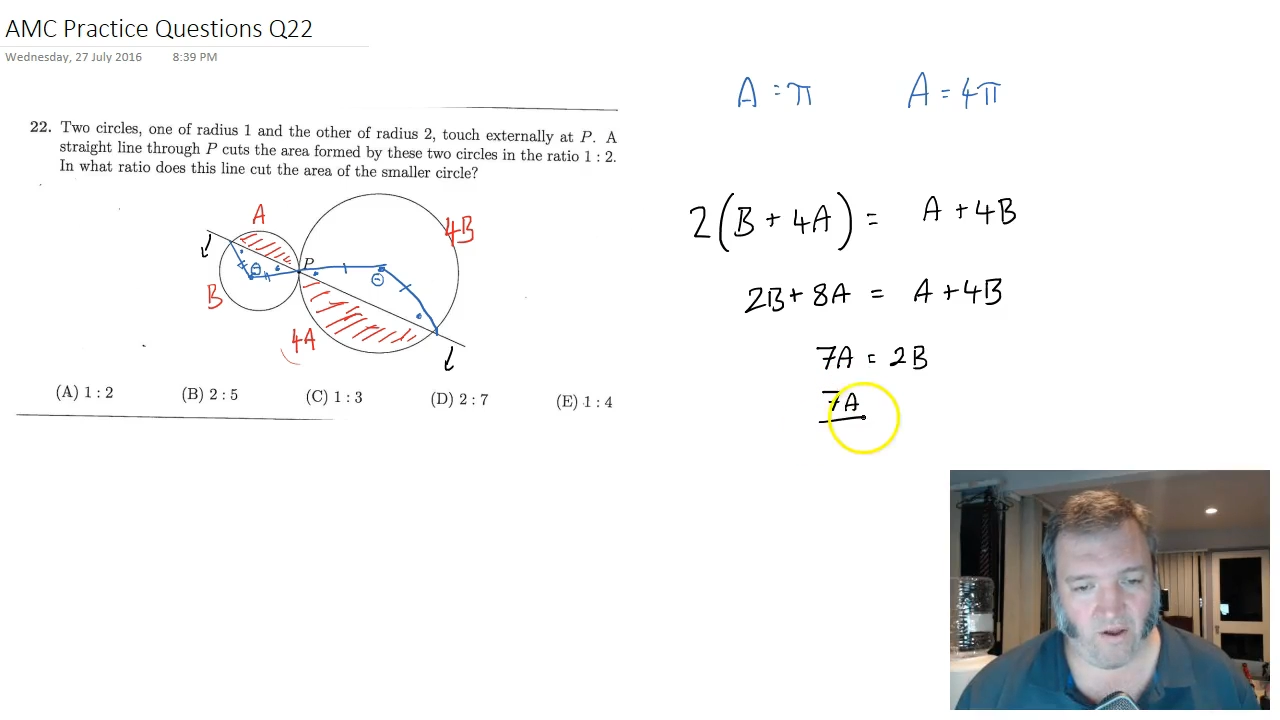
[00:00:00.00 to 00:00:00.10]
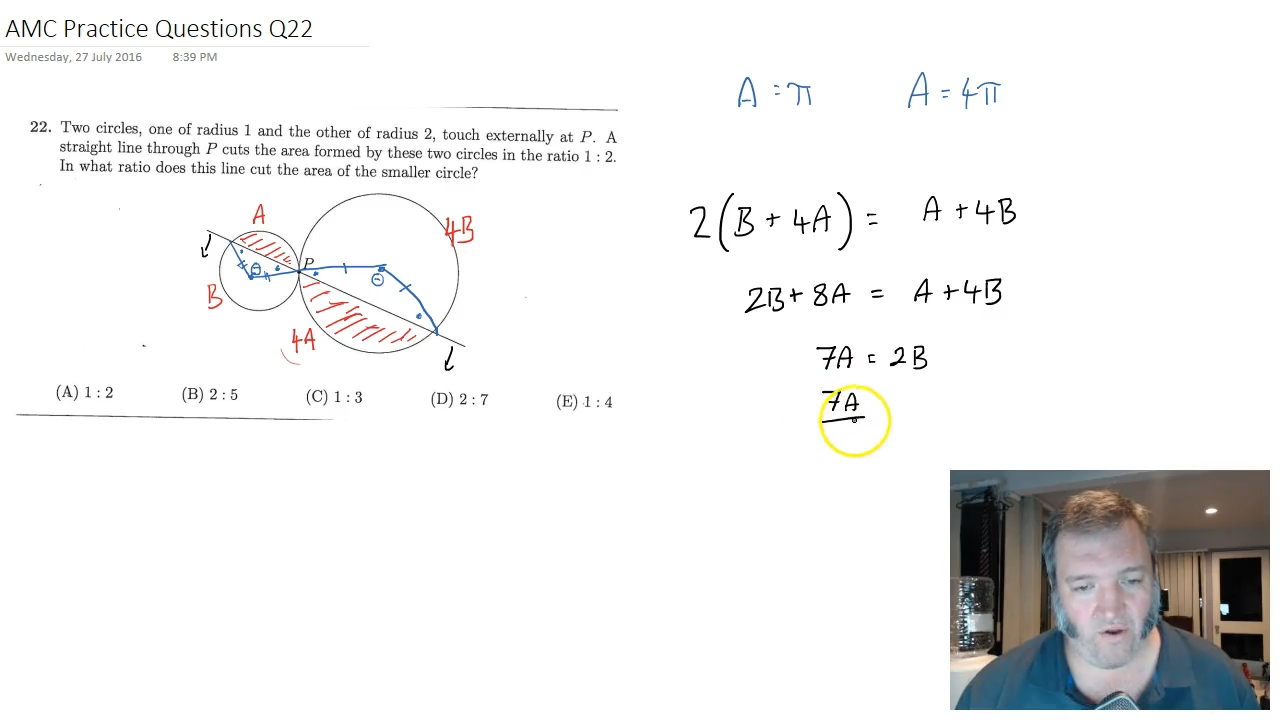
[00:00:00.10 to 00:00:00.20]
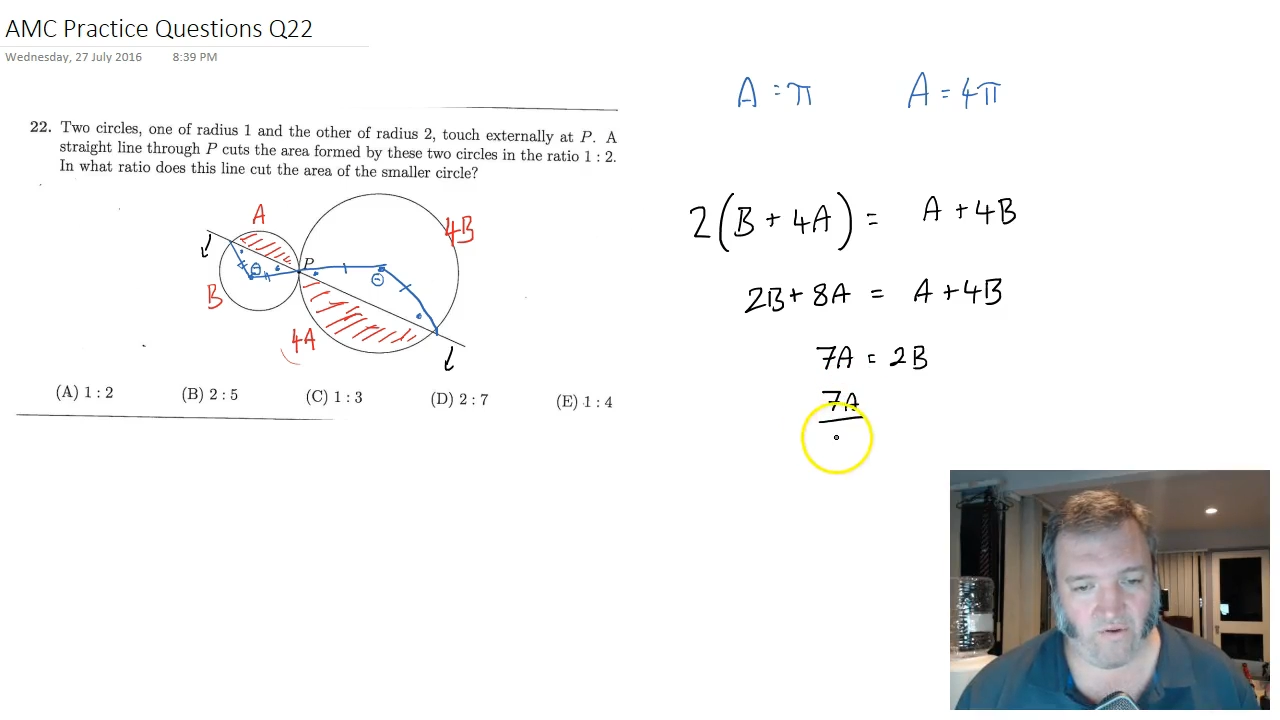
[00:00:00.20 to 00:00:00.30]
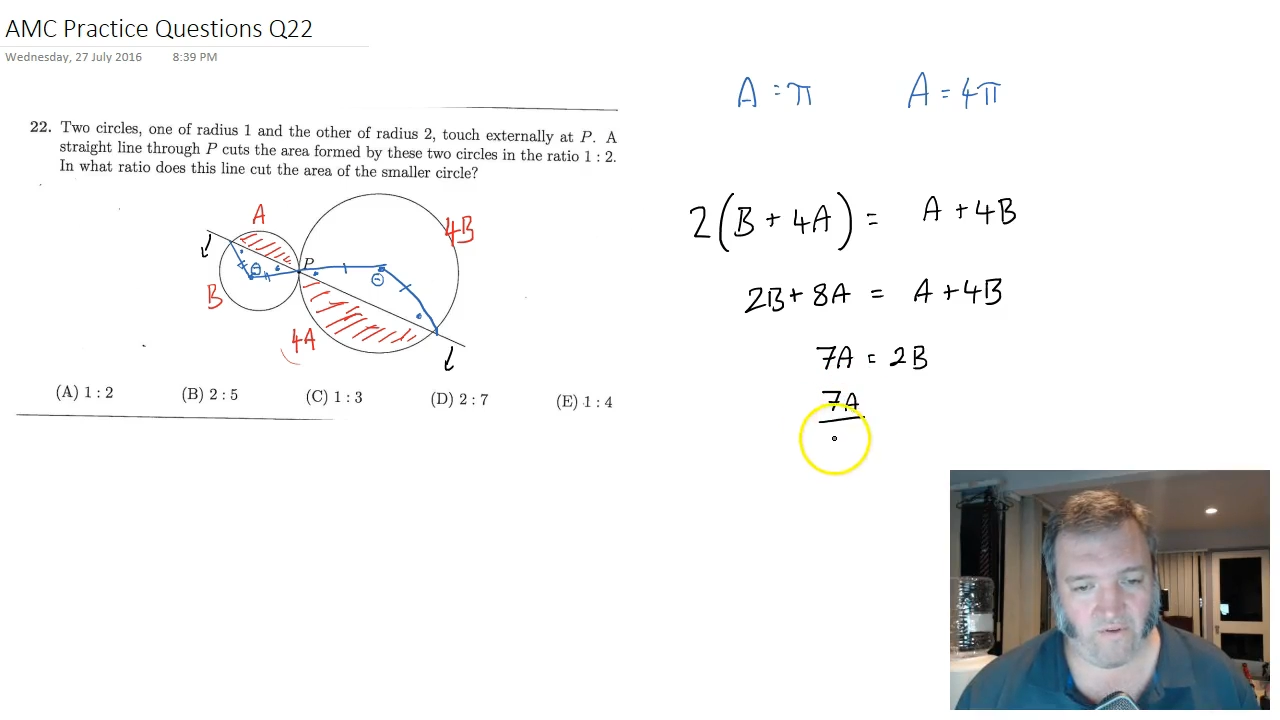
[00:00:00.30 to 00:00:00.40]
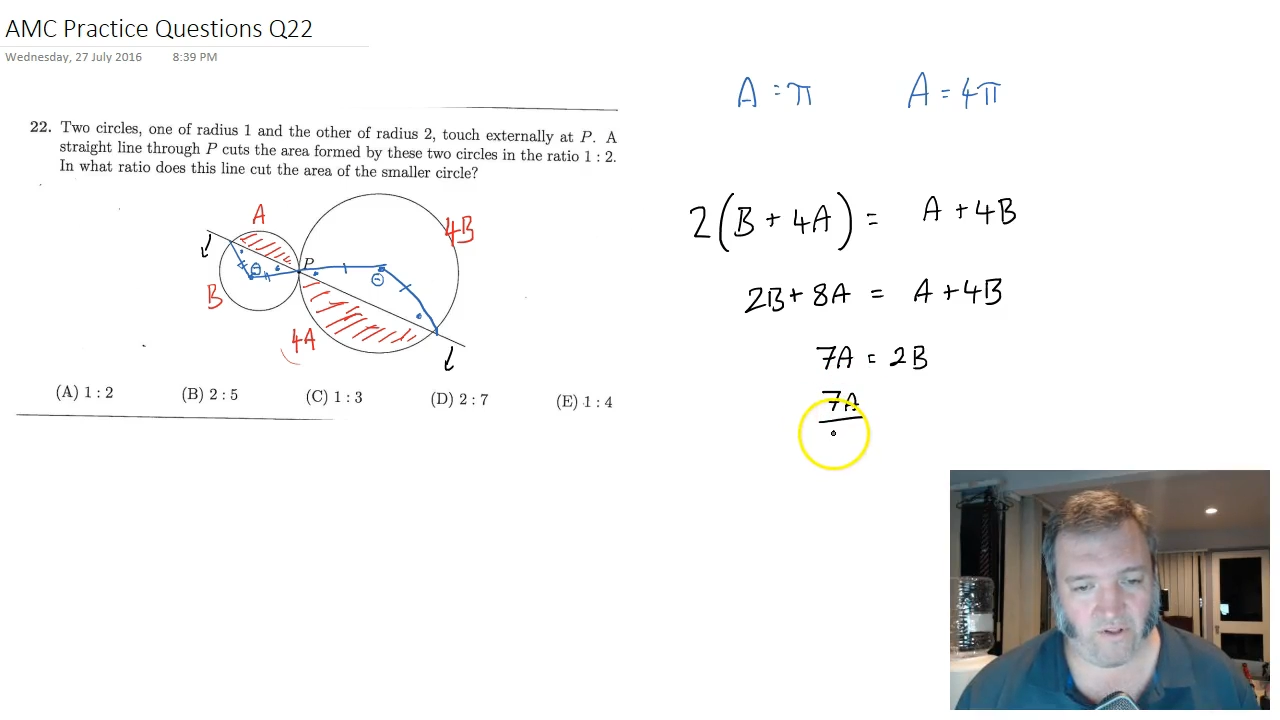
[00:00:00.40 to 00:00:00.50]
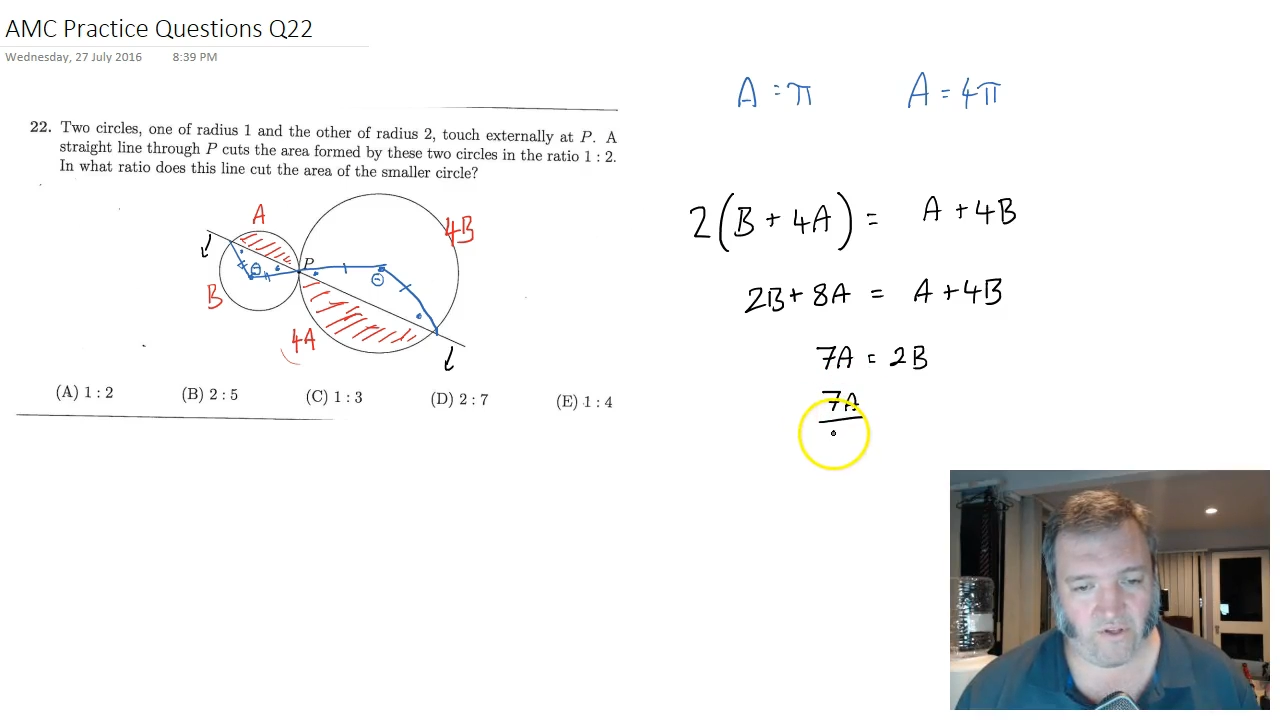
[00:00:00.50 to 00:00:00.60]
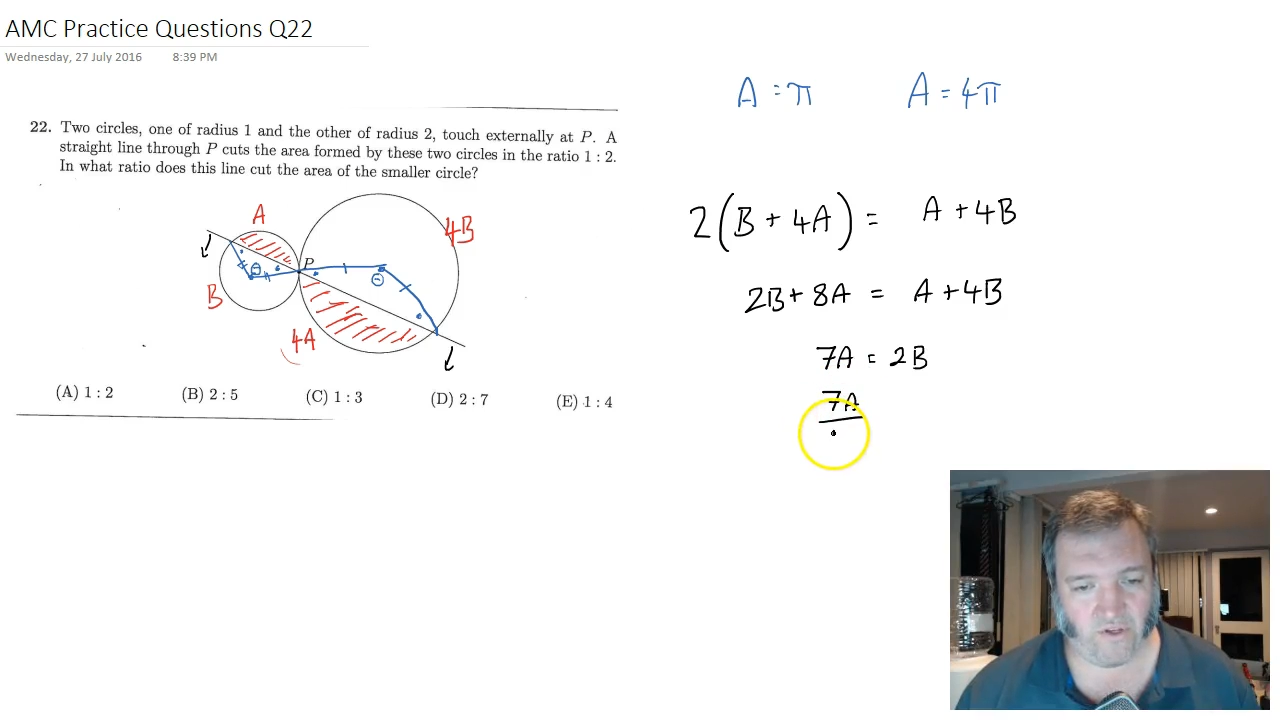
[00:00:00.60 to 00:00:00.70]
over